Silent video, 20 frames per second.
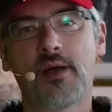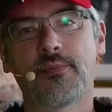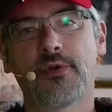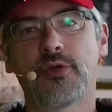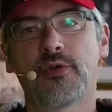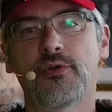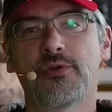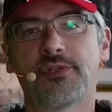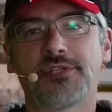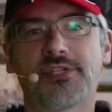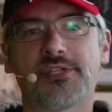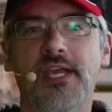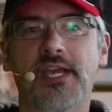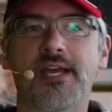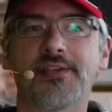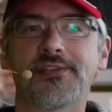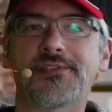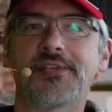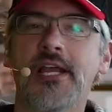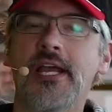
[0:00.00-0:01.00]
who
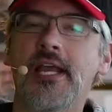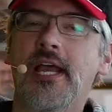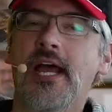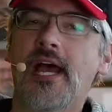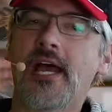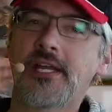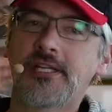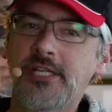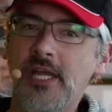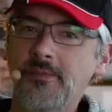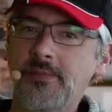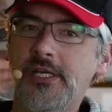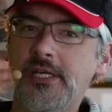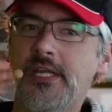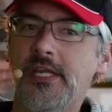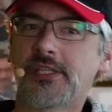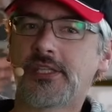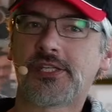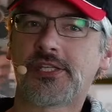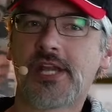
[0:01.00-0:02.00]
says, I attempted to
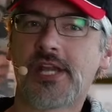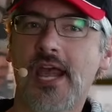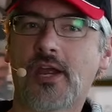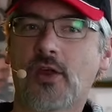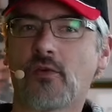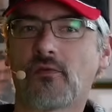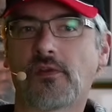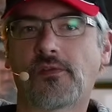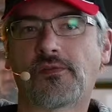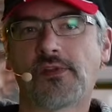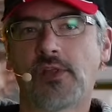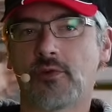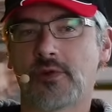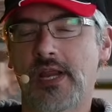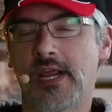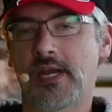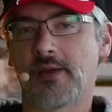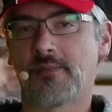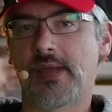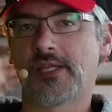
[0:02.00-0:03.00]
hit the Stack Overflow
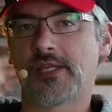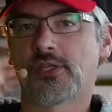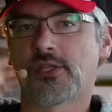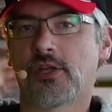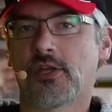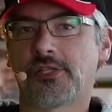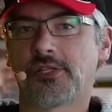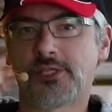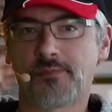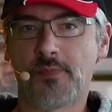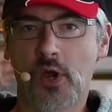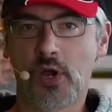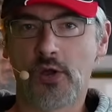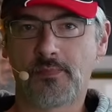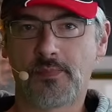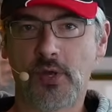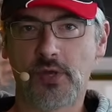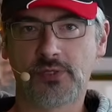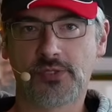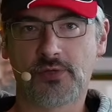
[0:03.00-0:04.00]
database on Smart
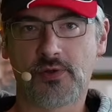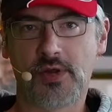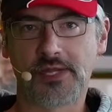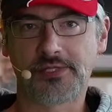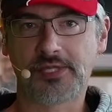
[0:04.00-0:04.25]
Postgres. I